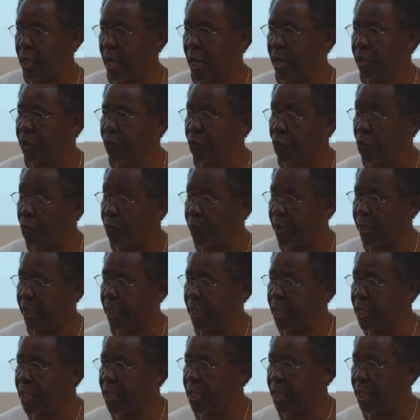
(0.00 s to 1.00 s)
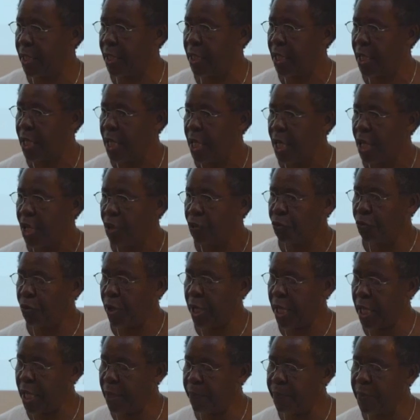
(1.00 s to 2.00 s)
in art competition
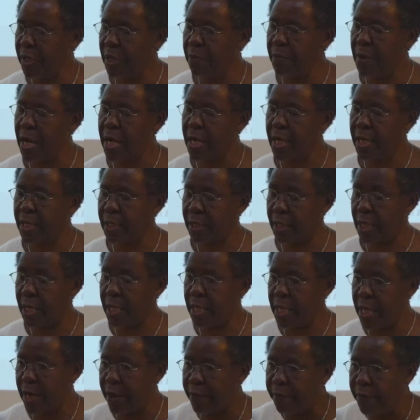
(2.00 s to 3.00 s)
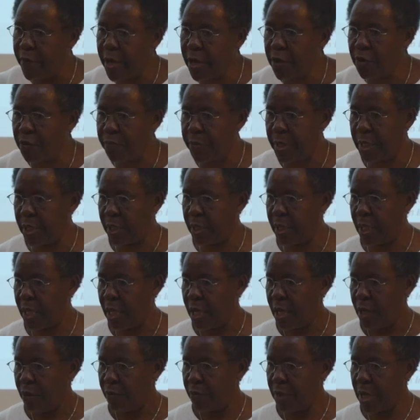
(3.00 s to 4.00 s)
to help them understand the environment.
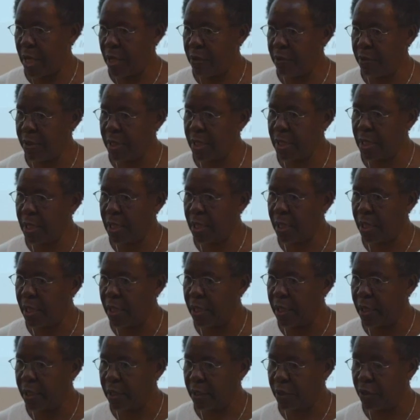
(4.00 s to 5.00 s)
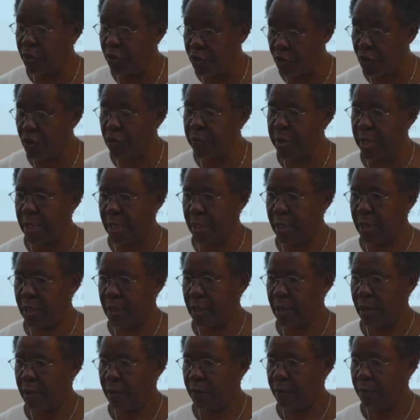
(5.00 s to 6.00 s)
We are using
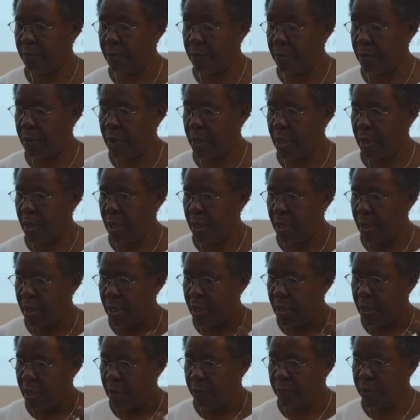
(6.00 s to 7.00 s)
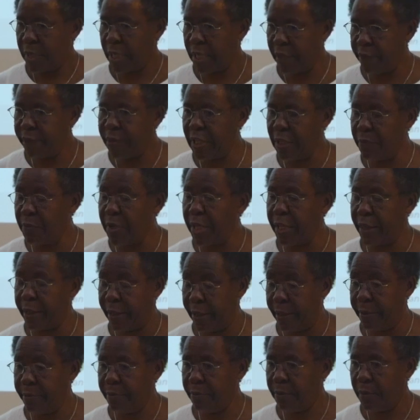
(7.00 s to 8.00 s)
drawings. We gave them a
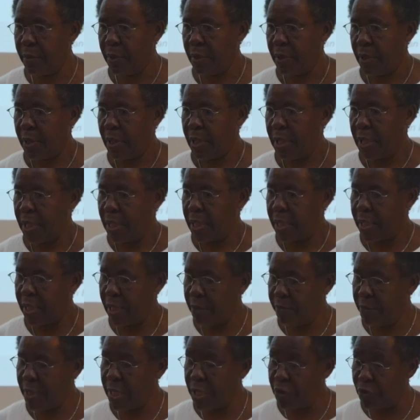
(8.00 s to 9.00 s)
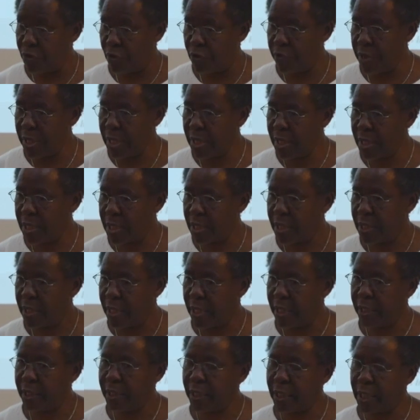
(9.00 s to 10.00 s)
theme. They made drawings
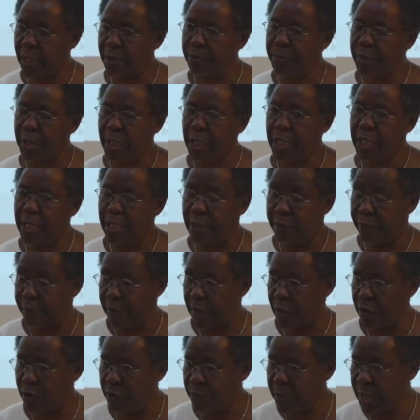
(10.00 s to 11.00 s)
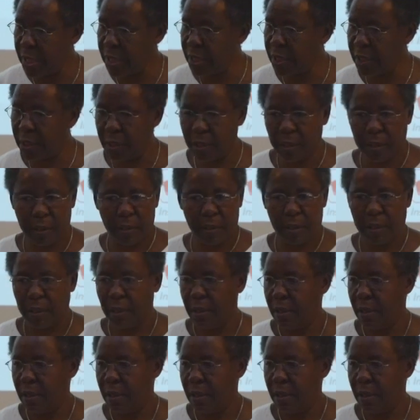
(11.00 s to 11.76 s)
that captured the environment,